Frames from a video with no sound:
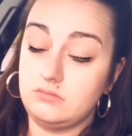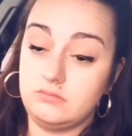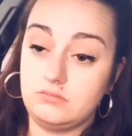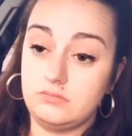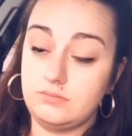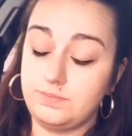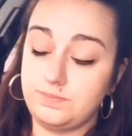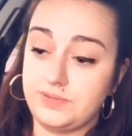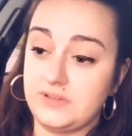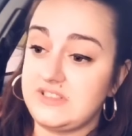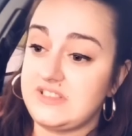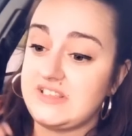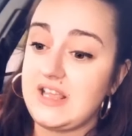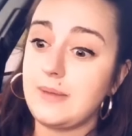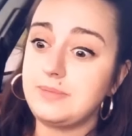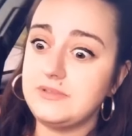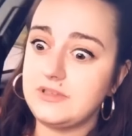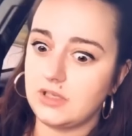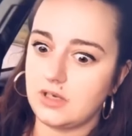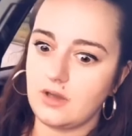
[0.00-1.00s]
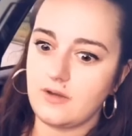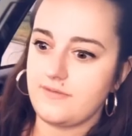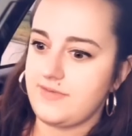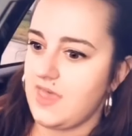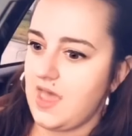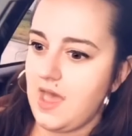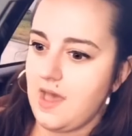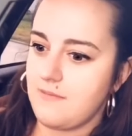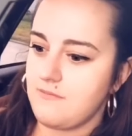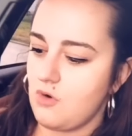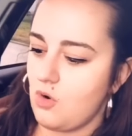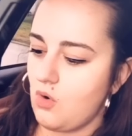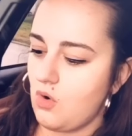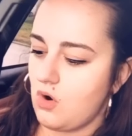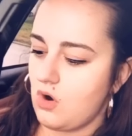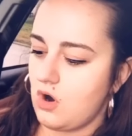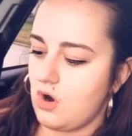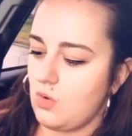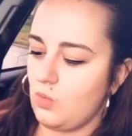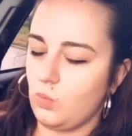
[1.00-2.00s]
percepted of them,
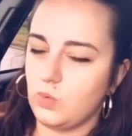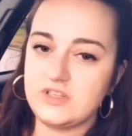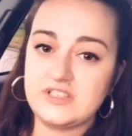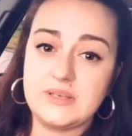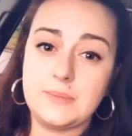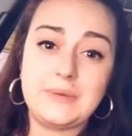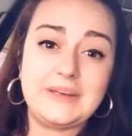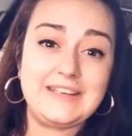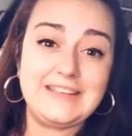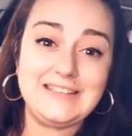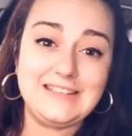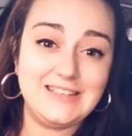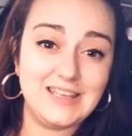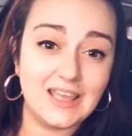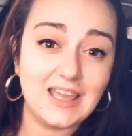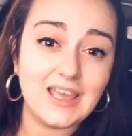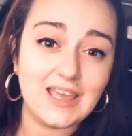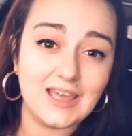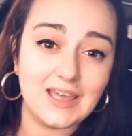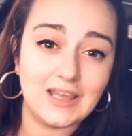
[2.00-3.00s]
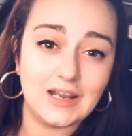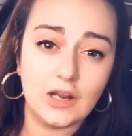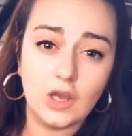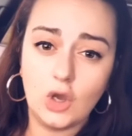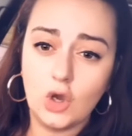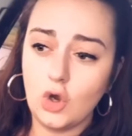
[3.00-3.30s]
or what somebody did,